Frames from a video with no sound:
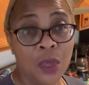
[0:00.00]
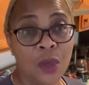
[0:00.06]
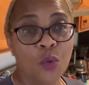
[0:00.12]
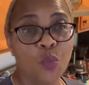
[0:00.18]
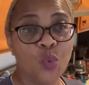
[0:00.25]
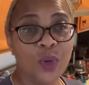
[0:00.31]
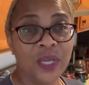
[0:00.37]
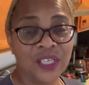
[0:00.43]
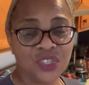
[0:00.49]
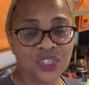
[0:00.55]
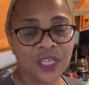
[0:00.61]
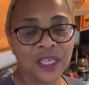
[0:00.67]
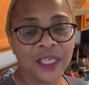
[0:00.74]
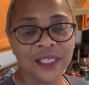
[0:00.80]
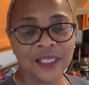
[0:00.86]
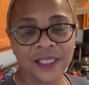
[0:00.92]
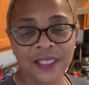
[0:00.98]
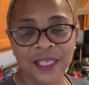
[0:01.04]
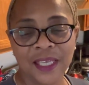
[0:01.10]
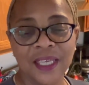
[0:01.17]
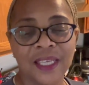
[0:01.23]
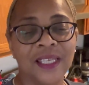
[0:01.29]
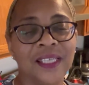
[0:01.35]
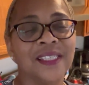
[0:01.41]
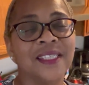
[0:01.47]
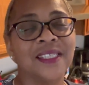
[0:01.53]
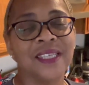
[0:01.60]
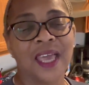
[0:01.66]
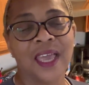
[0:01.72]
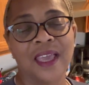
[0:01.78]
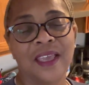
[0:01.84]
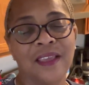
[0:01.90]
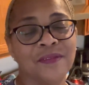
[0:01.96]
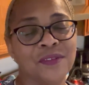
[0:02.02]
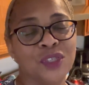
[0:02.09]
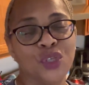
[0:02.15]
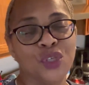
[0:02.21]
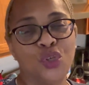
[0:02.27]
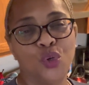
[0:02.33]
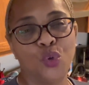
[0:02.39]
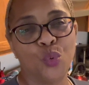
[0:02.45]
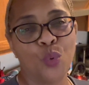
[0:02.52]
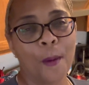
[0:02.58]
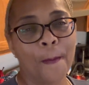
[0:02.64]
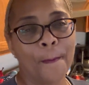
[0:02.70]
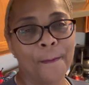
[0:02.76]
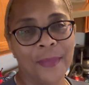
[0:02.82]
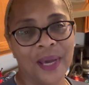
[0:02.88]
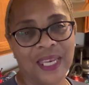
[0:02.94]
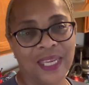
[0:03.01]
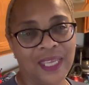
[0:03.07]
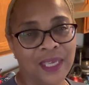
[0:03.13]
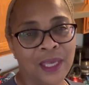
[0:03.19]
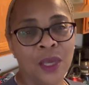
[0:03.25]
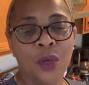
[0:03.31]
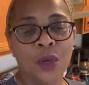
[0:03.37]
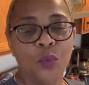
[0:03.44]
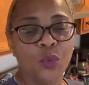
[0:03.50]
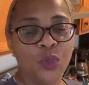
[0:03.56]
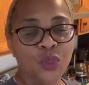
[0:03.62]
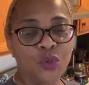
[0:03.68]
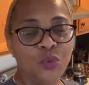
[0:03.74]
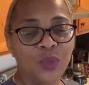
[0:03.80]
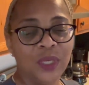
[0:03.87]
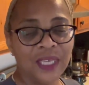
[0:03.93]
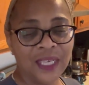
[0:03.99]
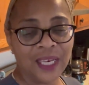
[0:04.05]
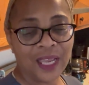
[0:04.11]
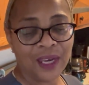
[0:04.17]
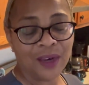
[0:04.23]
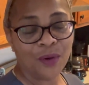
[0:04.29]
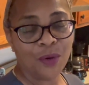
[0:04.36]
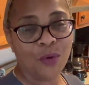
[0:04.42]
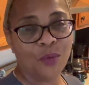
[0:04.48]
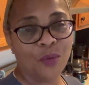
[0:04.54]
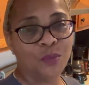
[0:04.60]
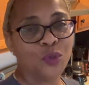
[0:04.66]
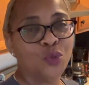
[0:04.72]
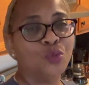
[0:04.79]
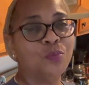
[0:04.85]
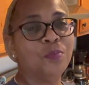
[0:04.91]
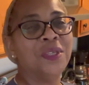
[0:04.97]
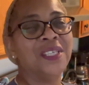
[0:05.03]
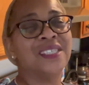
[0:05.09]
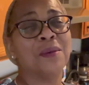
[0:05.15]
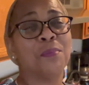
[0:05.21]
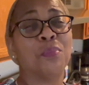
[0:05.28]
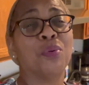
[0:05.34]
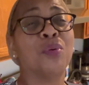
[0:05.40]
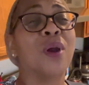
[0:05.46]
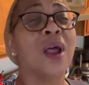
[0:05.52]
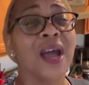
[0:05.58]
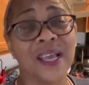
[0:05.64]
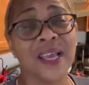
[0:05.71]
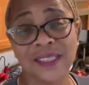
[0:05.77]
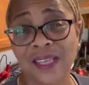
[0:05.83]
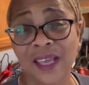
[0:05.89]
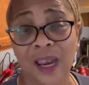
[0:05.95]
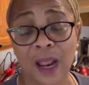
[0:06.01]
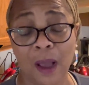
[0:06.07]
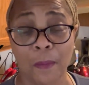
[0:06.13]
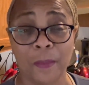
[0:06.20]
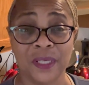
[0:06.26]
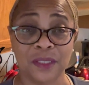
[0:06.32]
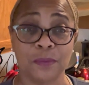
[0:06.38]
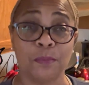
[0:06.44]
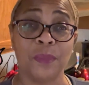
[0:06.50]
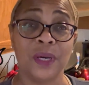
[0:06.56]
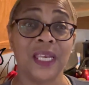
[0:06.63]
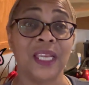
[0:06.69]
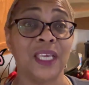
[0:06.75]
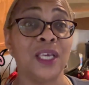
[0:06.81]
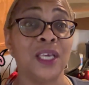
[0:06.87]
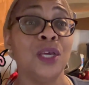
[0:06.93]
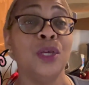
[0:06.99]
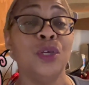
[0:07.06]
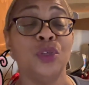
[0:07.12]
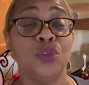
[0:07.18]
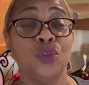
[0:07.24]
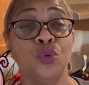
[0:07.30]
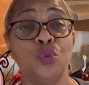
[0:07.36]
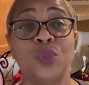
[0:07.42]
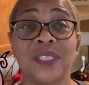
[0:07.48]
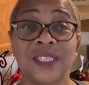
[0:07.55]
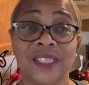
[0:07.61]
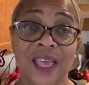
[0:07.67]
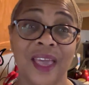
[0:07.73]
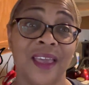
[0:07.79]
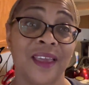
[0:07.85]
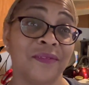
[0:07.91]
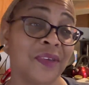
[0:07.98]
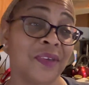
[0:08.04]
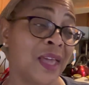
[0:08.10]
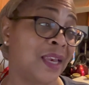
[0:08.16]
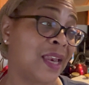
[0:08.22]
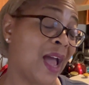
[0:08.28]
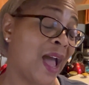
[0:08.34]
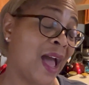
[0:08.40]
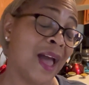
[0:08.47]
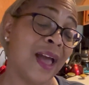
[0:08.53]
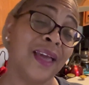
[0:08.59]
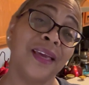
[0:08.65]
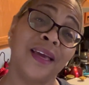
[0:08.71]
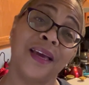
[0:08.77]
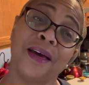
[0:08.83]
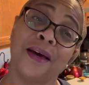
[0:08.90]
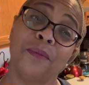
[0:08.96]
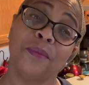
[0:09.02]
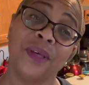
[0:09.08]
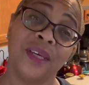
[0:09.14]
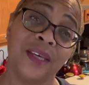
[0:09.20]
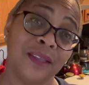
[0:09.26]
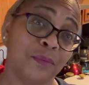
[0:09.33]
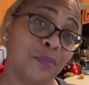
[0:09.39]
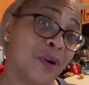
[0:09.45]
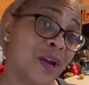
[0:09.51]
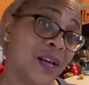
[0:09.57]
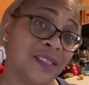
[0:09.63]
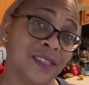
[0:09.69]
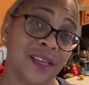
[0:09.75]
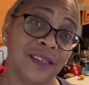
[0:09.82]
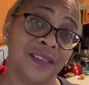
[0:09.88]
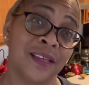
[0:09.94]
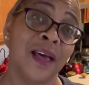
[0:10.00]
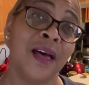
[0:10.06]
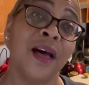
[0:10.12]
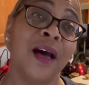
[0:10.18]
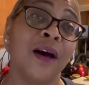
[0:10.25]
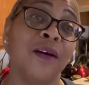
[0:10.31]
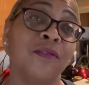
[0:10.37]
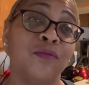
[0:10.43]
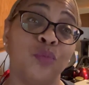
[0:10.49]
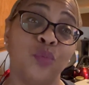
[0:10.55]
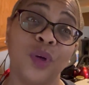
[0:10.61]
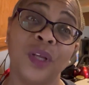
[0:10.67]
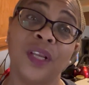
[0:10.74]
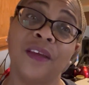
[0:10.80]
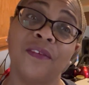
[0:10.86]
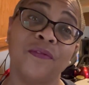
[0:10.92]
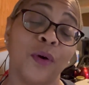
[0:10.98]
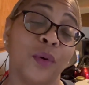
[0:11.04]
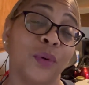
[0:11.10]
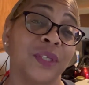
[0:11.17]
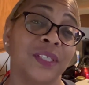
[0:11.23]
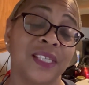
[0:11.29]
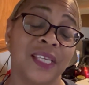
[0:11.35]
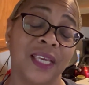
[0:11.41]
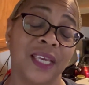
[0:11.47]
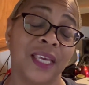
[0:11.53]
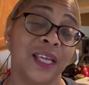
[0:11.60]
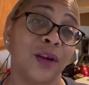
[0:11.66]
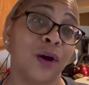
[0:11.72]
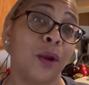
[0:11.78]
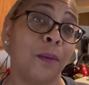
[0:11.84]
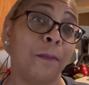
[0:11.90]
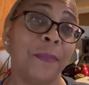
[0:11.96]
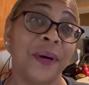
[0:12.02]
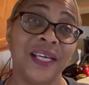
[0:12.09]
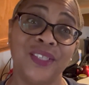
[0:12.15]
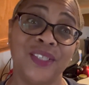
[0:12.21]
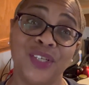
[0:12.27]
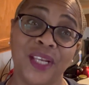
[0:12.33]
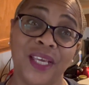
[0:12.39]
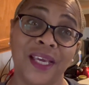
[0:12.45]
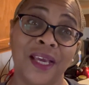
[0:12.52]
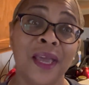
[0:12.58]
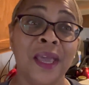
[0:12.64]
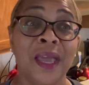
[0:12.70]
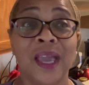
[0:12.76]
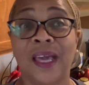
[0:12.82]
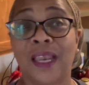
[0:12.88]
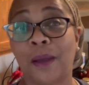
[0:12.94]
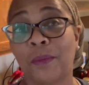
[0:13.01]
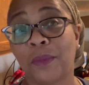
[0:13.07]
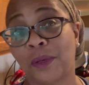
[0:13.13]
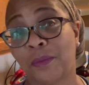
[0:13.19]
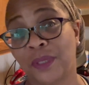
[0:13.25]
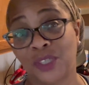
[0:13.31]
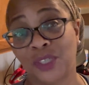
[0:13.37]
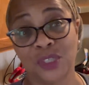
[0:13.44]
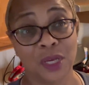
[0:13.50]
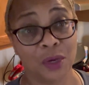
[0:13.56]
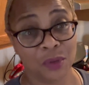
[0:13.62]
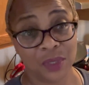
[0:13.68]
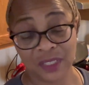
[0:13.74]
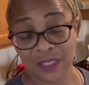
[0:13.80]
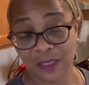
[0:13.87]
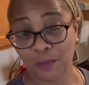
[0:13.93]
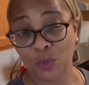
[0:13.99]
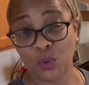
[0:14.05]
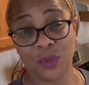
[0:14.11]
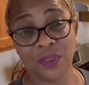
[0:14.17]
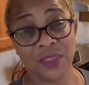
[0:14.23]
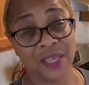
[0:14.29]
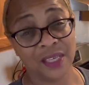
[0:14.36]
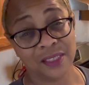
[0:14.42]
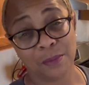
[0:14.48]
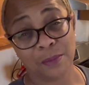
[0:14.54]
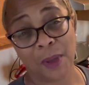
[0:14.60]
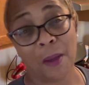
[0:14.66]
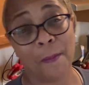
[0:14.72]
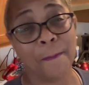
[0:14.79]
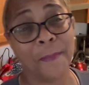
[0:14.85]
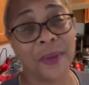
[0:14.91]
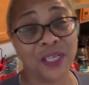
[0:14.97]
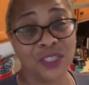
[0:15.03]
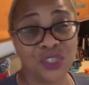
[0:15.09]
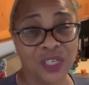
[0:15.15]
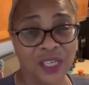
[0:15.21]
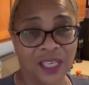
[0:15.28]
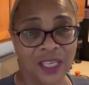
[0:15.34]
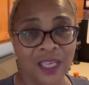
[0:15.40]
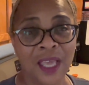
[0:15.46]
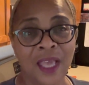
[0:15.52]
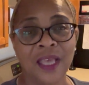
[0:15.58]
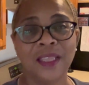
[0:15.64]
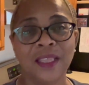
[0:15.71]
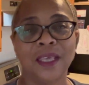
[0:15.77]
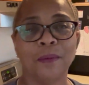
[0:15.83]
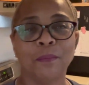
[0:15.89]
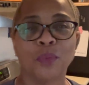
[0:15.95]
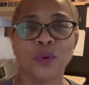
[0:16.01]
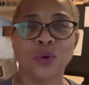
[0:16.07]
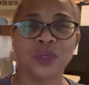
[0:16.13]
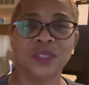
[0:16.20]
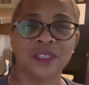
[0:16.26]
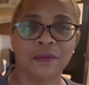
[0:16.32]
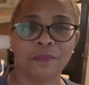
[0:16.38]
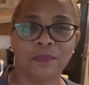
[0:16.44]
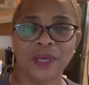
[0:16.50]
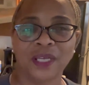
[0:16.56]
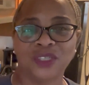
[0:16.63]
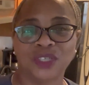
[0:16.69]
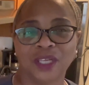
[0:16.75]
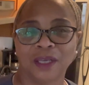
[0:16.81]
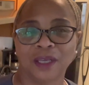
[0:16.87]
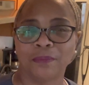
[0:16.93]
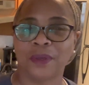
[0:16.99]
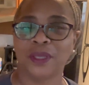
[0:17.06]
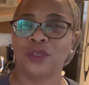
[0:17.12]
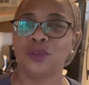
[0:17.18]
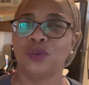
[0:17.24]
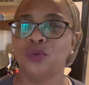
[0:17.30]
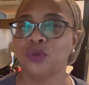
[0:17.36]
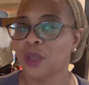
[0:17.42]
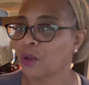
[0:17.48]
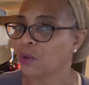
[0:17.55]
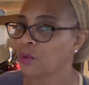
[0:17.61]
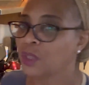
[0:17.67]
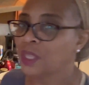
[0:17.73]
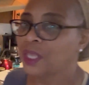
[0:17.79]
which is it saves you money. When you eat at home, you'd be surprised at how much money you save. And I am in the process of really focusing in on budgeting, and I'm going to be sharing some more things about budgeting, the importance of budgeting. But you know,